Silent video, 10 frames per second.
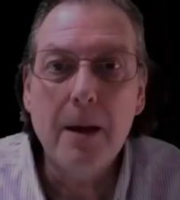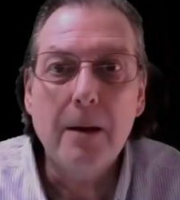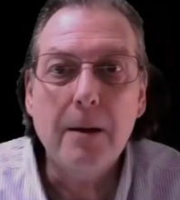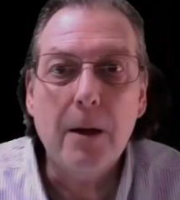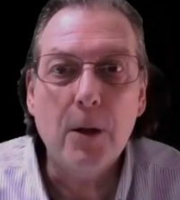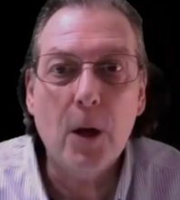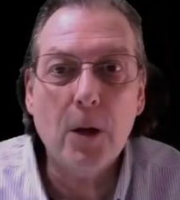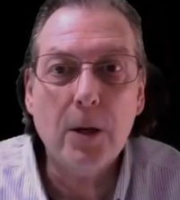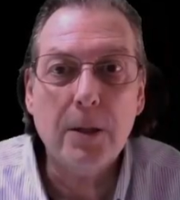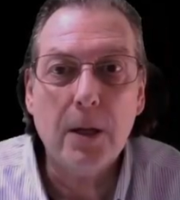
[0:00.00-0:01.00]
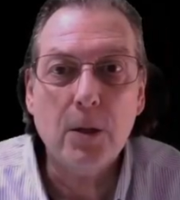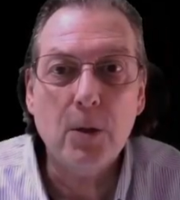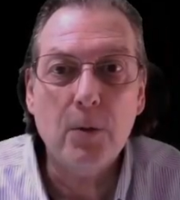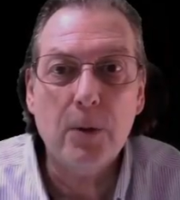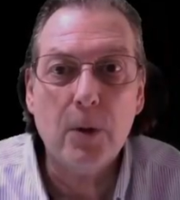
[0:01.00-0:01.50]
Now the
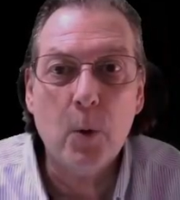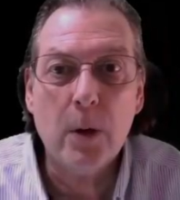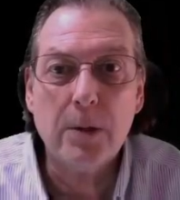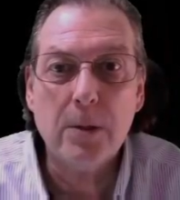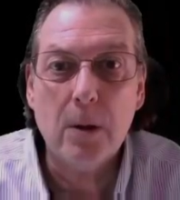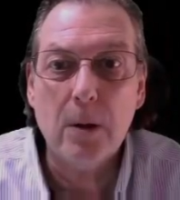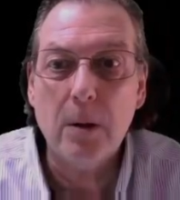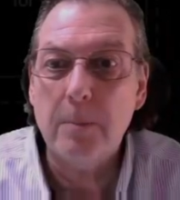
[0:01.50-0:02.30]
architecture for the Quick Start,